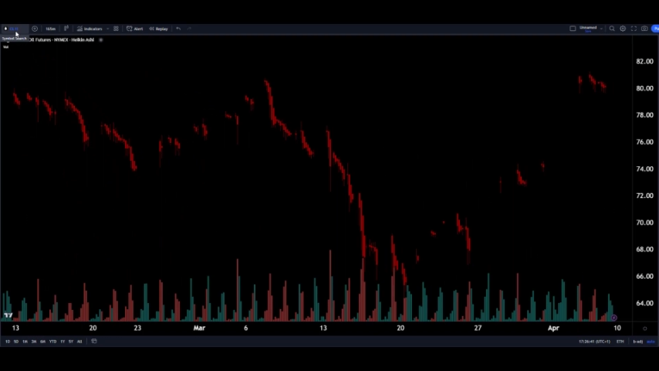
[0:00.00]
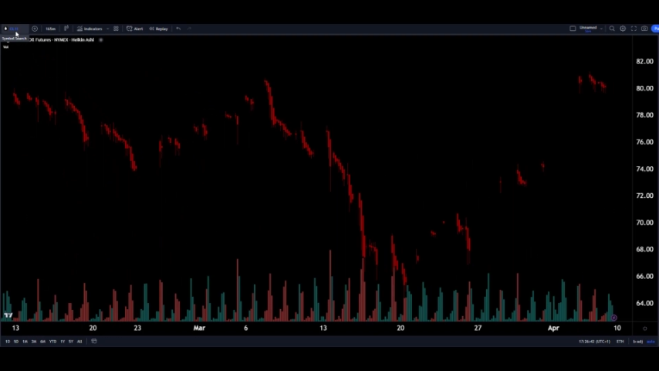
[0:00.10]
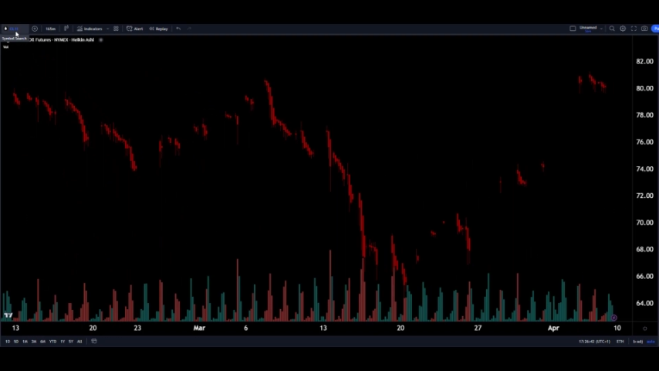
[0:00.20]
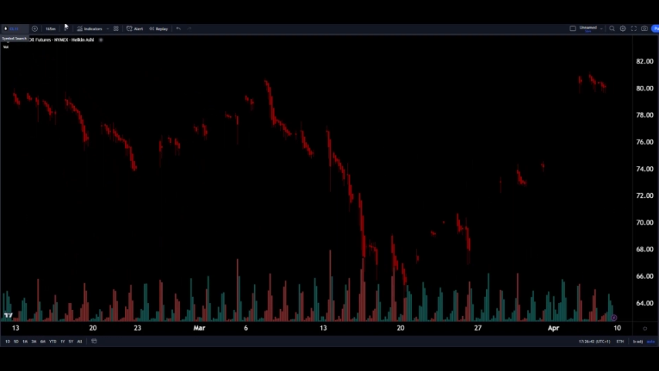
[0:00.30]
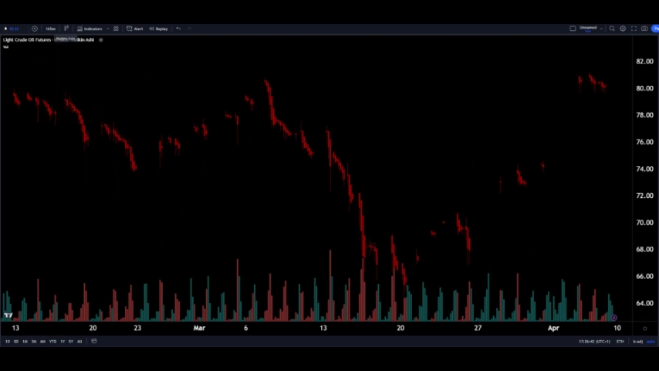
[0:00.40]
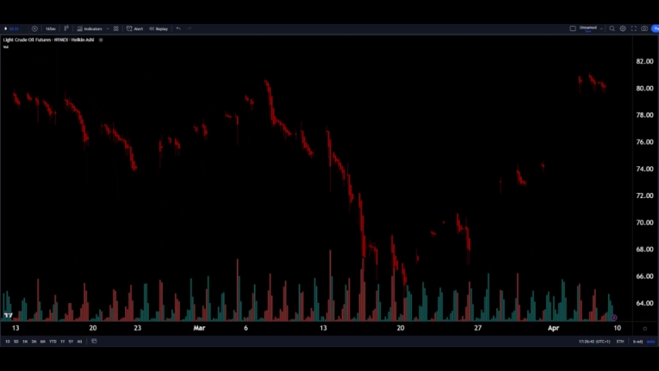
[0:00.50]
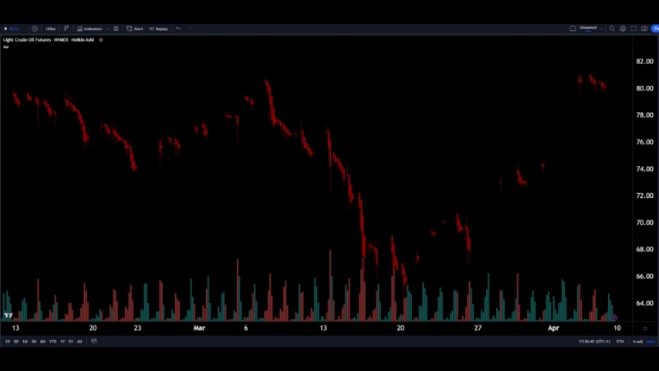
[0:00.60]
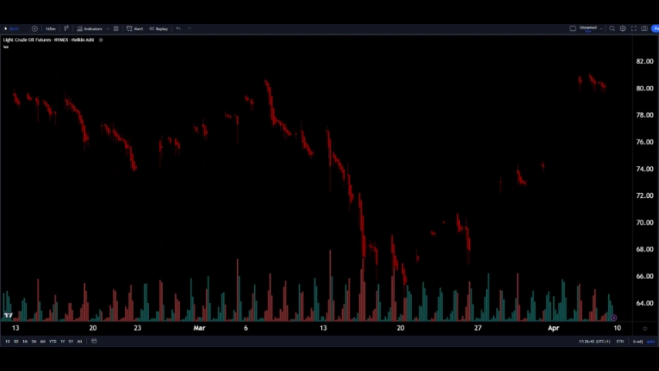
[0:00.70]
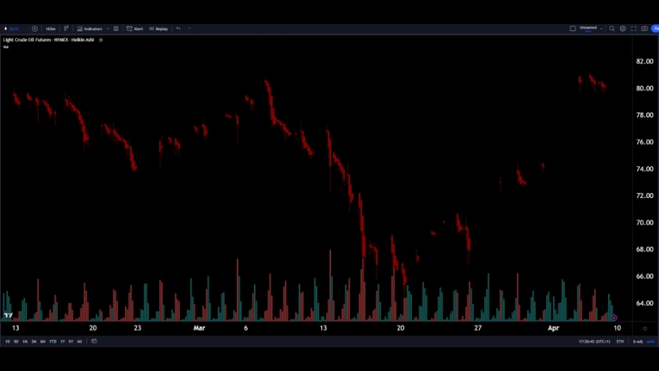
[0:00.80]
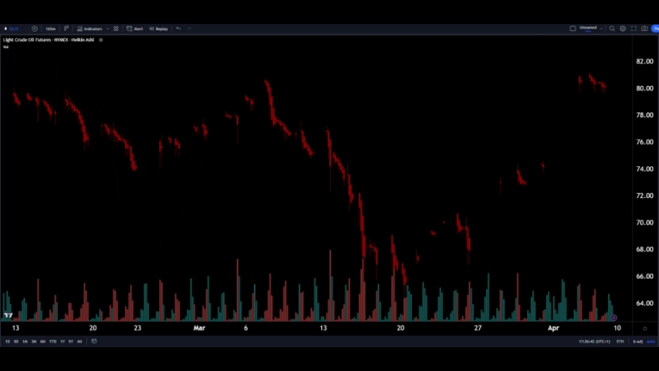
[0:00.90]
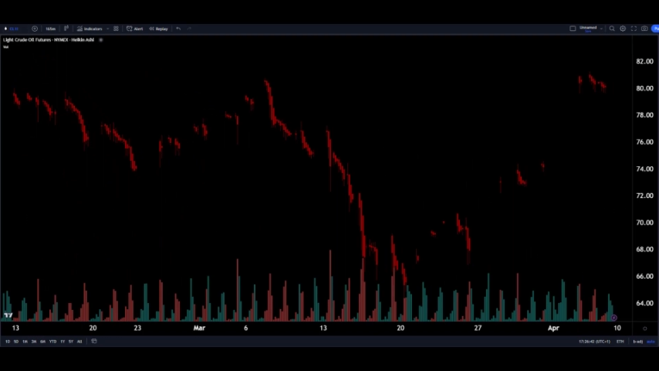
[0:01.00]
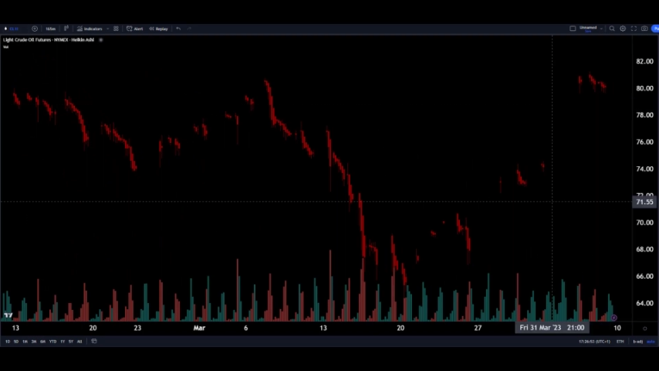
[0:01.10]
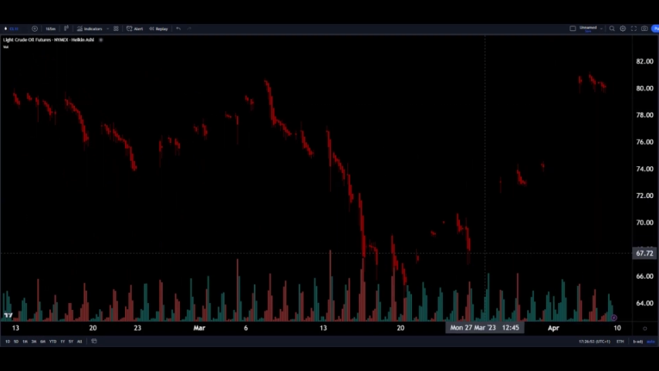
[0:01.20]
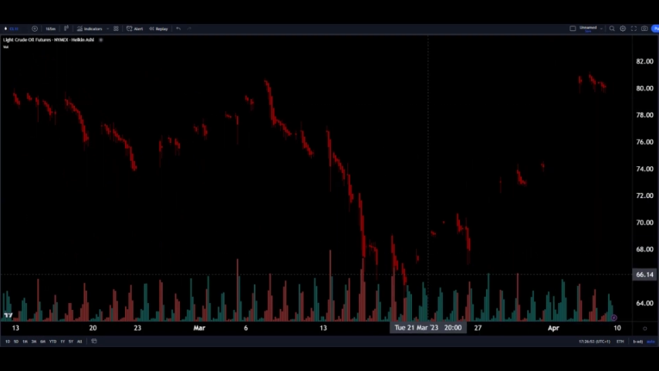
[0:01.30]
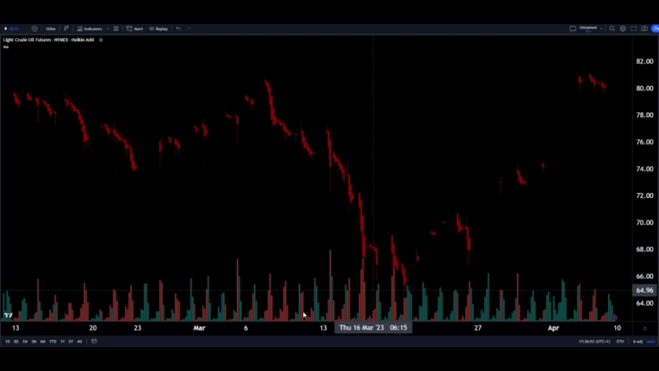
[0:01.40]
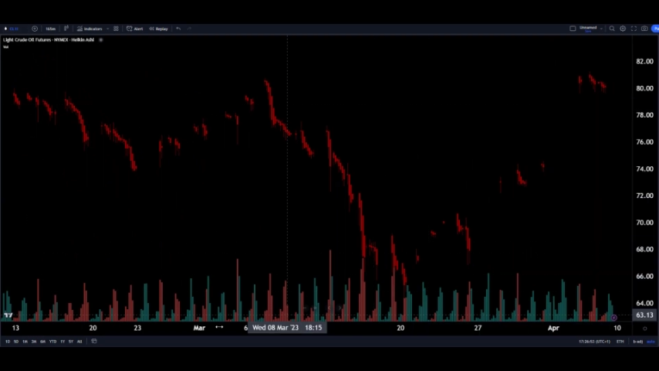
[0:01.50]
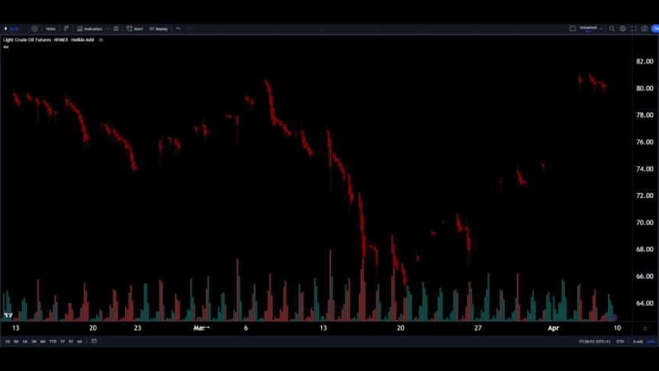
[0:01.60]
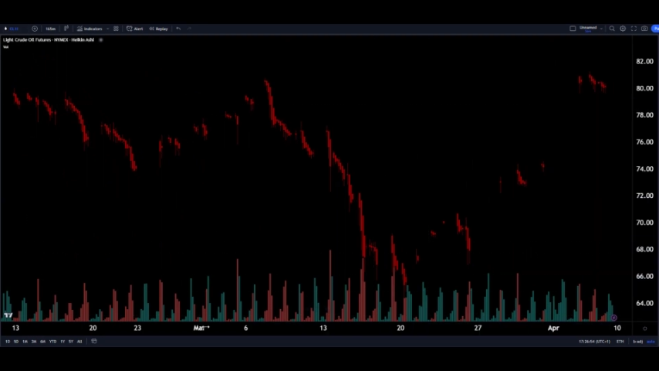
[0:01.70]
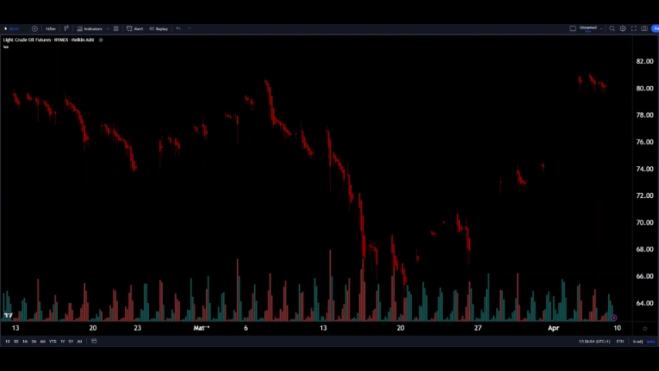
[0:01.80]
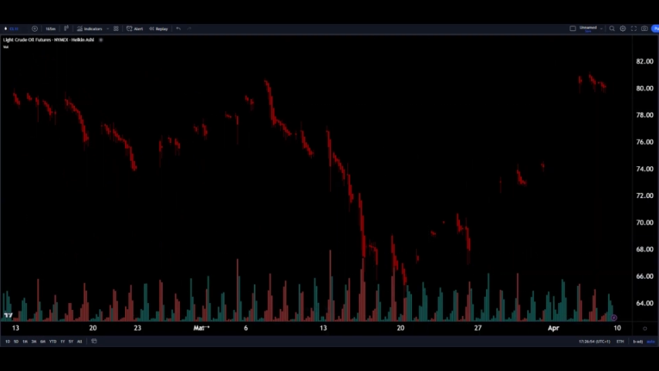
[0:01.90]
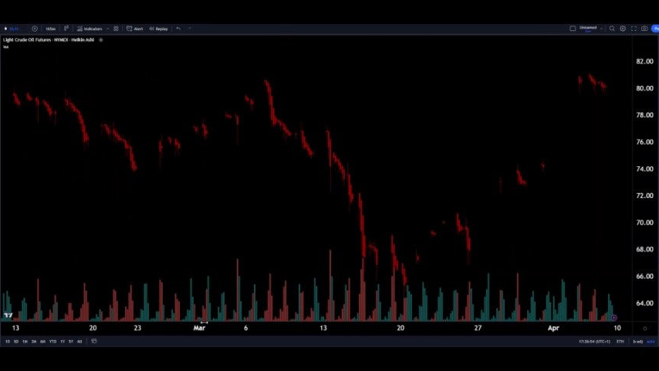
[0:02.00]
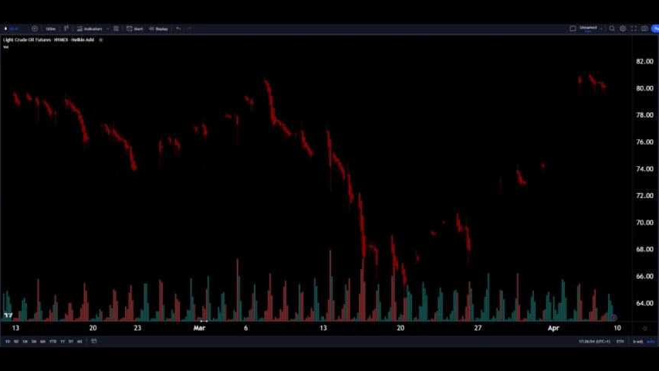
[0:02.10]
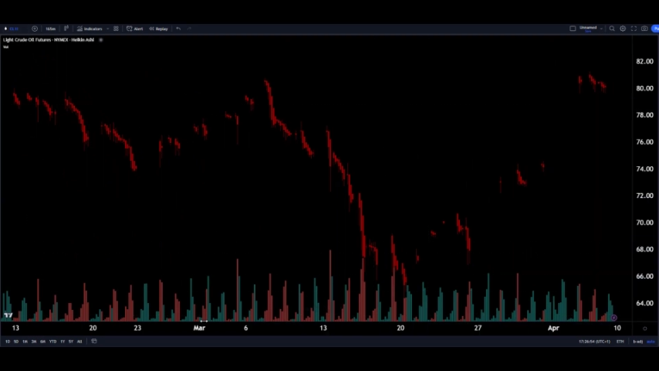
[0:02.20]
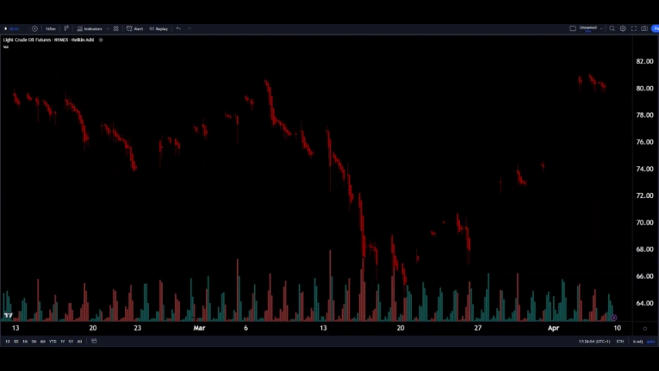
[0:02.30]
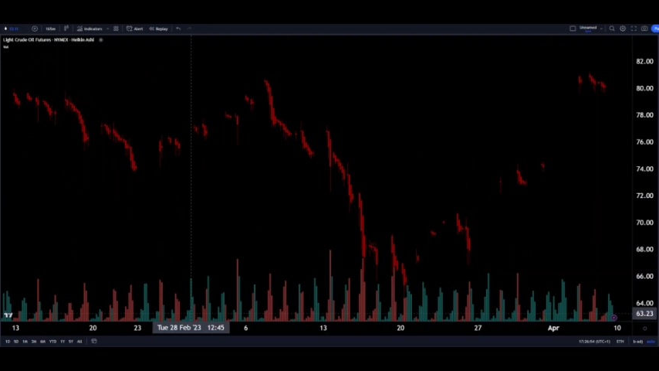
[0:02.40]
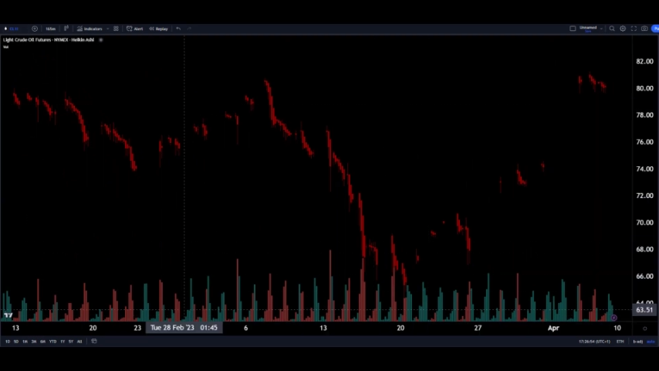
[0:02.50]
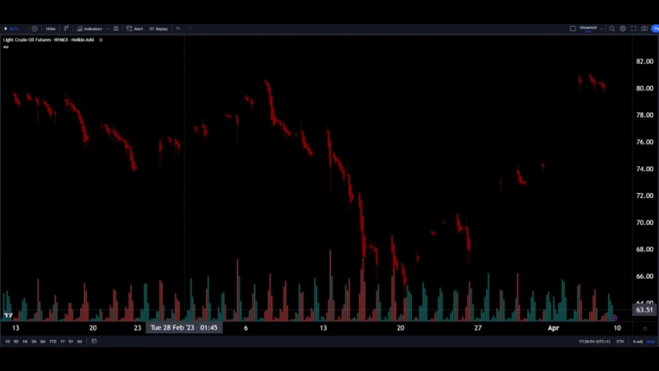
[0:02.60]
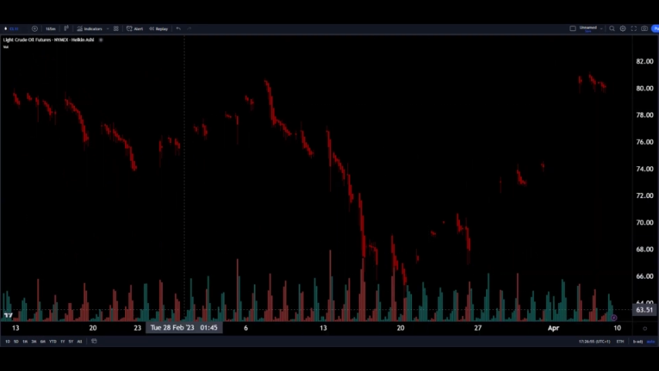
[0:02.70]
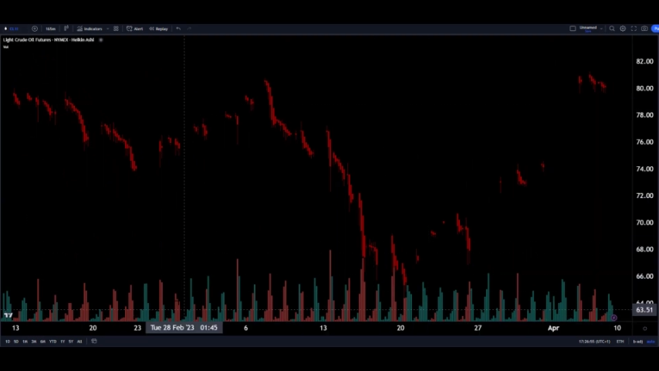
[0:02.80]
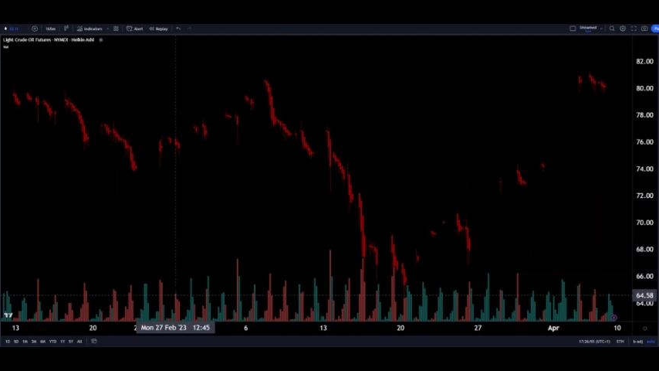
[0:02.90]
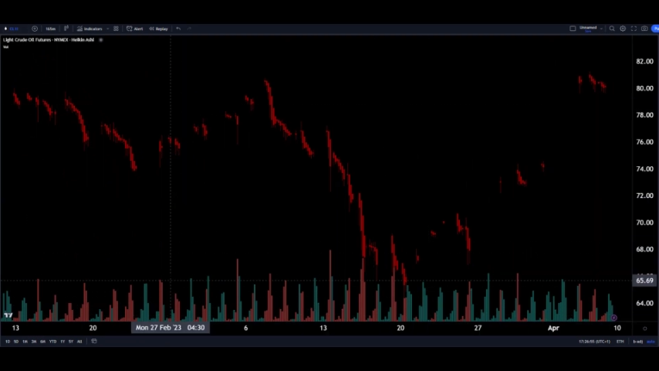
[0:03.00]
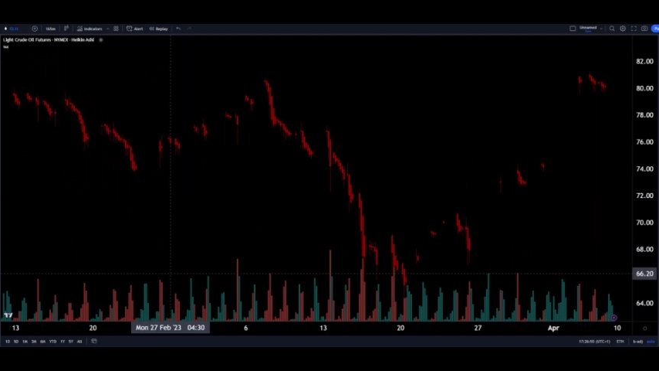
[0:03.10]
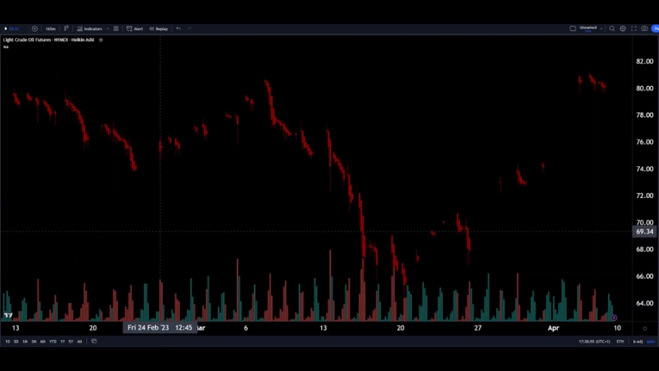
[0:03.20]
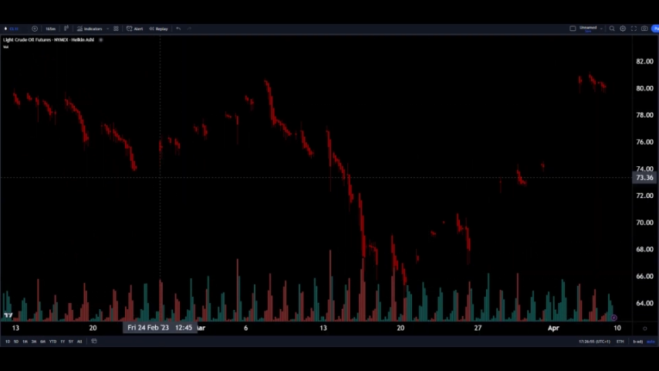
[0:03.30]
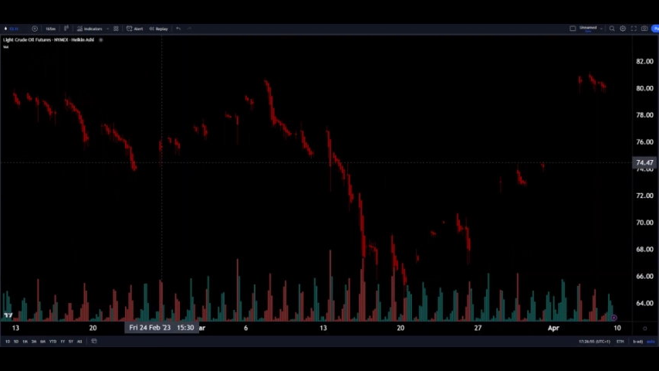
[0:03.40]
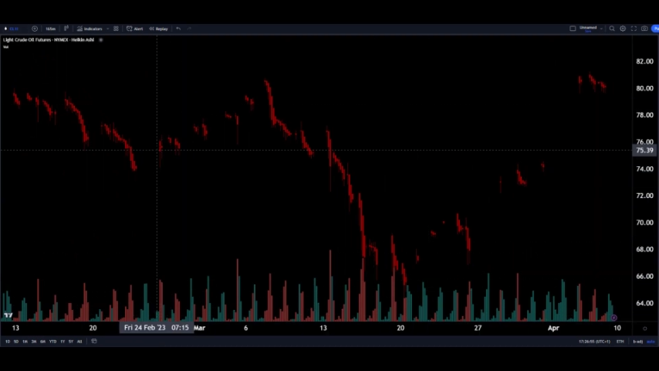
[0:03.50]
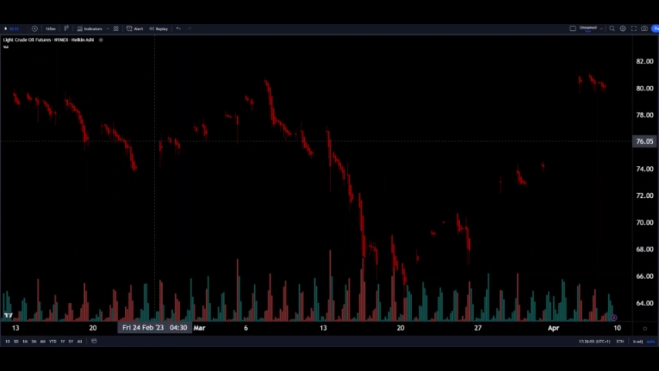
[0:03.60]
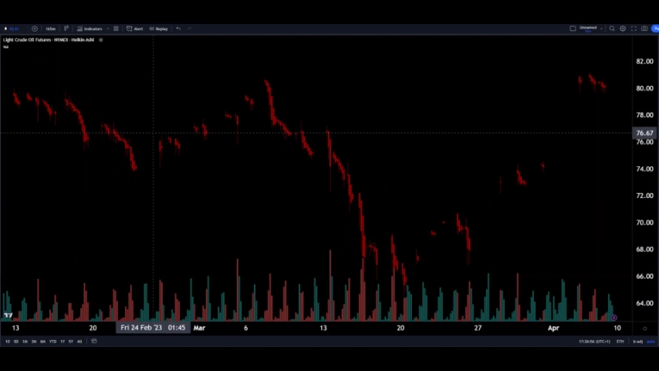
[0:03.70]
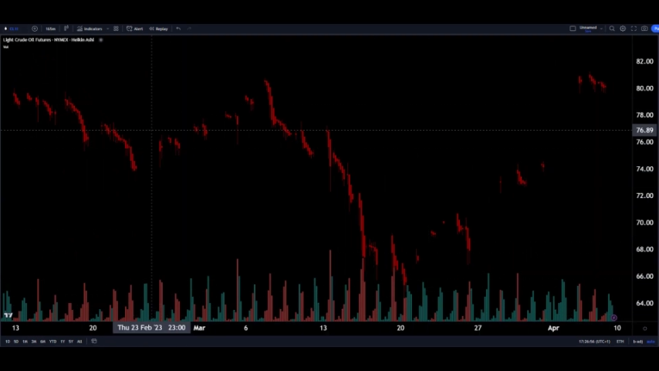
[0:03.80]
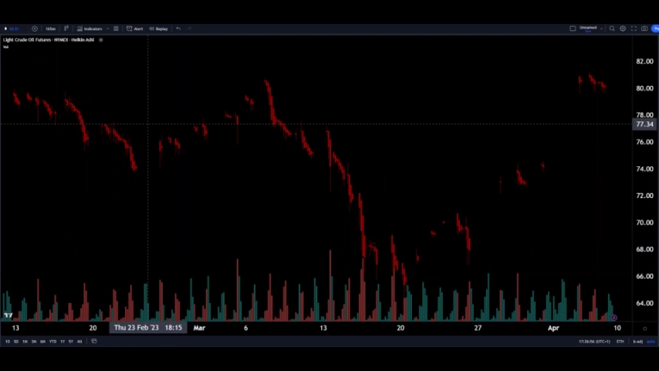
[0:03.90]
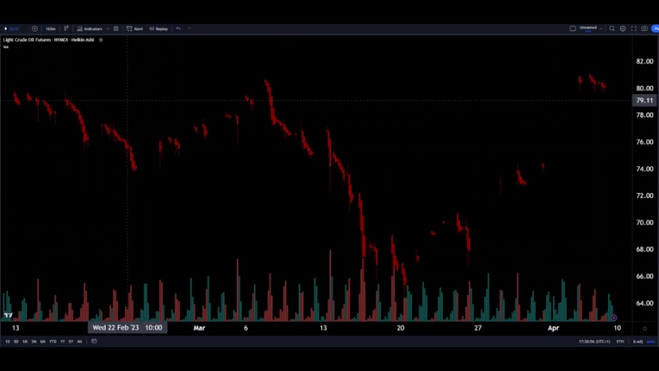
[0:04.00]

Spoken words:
Nobody's mouth can be seen.